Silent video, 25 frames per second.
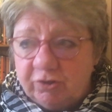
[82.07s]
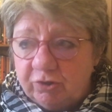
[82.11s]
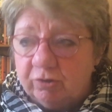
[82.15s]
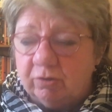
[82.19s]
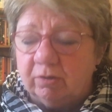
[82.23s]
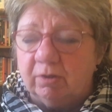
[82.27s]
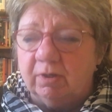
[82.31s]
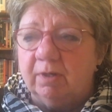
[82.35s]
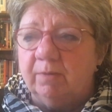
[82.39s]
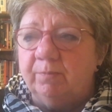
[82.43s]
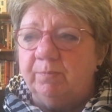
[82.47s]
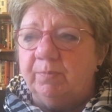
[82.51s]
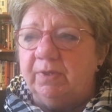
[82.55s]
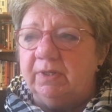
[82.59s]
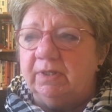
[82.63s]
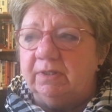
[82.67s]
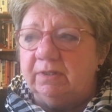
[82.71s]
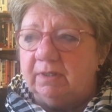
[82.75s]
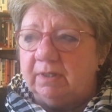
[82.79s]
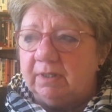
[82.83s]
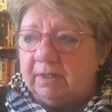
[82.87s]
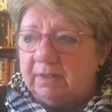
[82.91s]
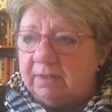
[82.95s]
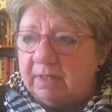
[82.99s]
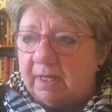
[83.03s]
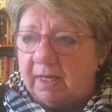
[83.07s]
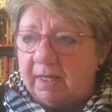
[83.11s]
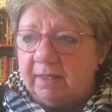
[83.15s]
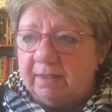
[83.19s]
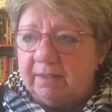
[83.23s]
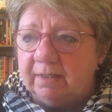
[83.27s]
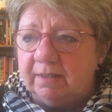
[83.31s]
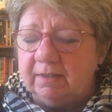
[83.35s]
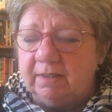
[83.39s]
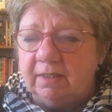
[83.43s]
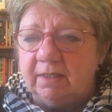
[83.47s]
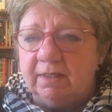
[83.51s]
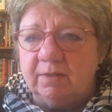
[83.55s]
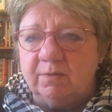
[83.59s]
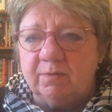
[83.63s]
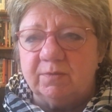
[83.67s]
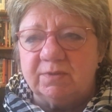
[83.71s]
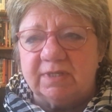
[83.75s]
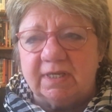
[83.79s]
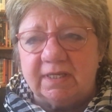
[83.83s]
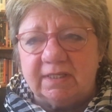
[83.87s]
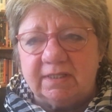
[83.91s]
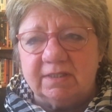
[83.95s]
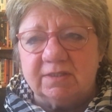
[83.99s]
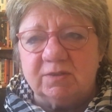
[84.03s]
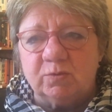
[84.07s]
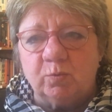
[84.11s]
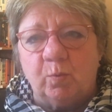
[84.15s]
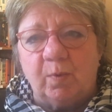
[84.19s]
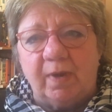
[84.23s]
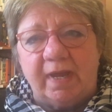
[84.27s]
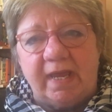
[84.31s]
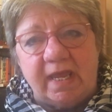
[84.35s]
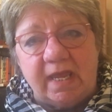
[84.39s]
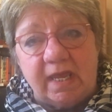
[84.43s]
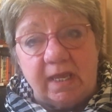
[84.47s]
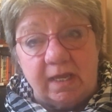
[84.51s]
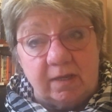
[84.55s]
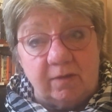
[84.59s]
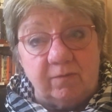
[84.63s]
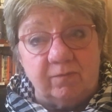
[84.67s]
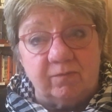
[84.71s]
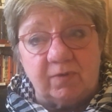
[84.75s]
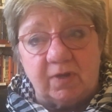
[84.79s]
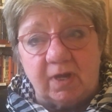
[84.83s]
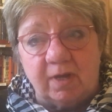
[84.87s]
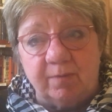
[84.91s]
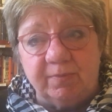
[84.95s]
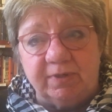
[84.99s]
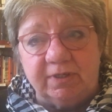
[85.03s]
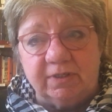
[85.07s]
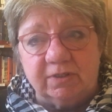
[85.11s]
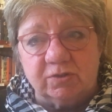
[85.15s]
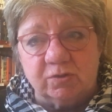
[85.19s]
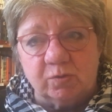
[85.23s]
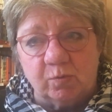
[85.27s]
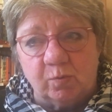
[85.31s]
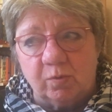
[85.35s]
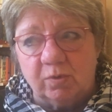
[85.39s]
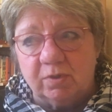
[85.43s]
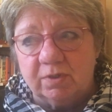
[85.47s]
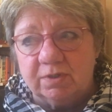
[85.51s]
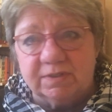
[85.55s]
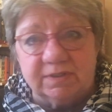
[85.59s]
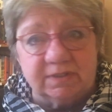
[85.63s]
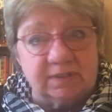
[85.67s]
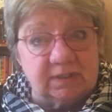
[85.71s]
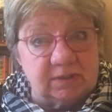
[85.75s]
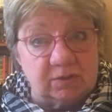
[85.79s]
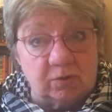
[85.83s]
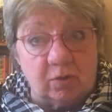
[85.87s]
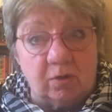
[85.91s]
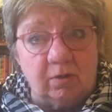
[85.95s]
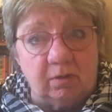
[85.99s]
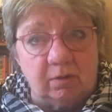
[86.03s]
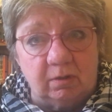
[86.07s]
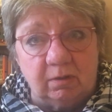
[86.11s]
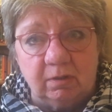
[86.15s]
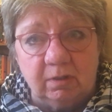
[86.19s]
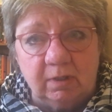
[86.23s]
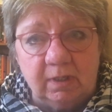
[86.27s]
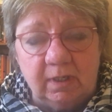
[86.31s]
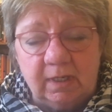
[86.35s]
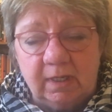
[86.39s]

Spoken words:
Europe and it was like this wave coming towards us all,